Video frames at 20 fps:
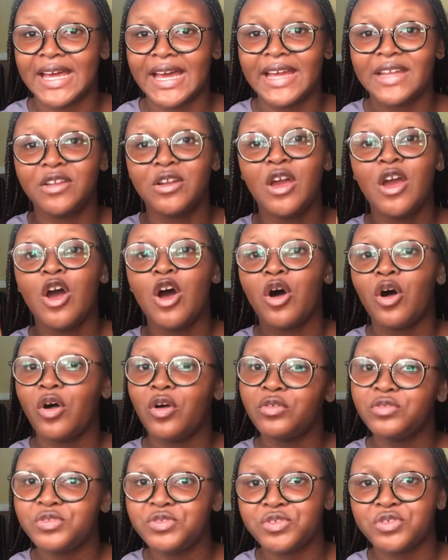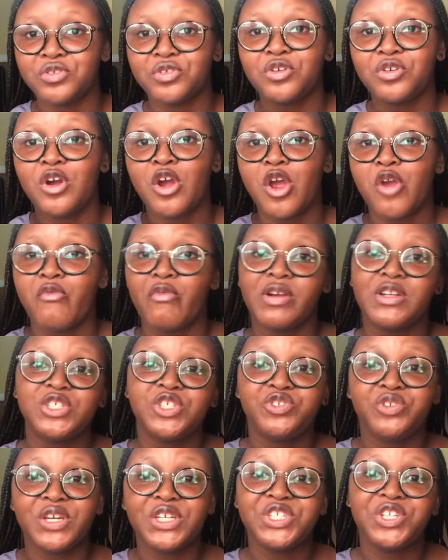and also
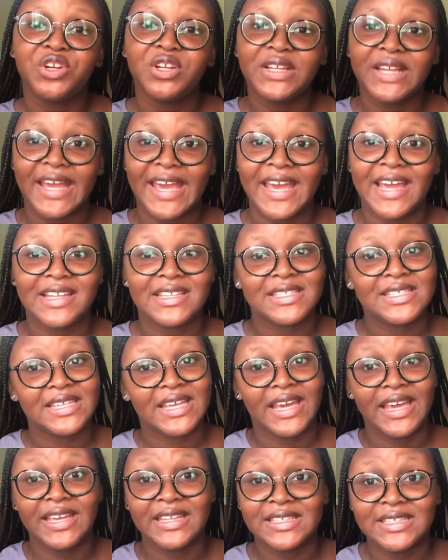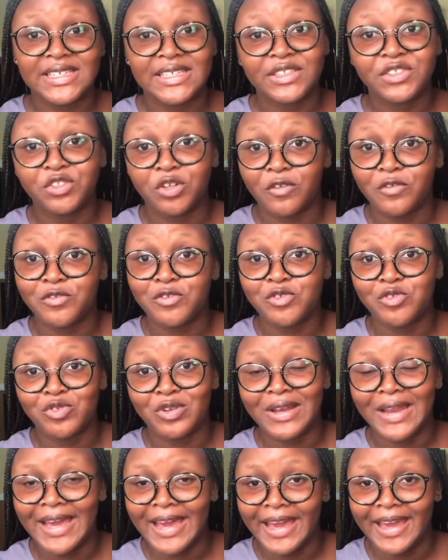registration ends 18th of
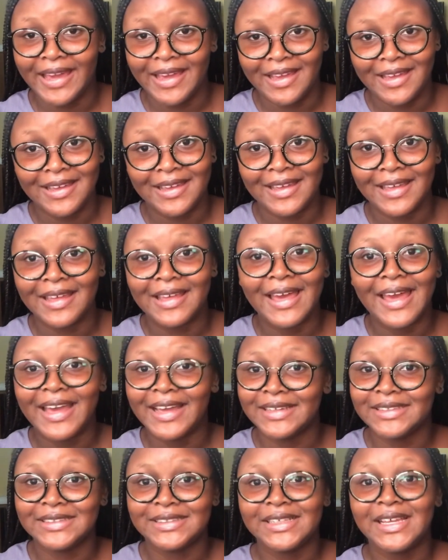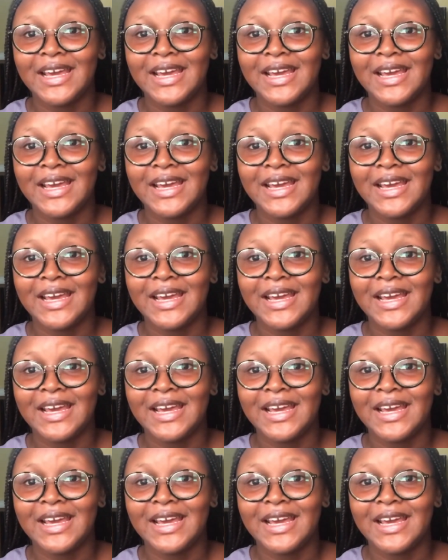July. Guys,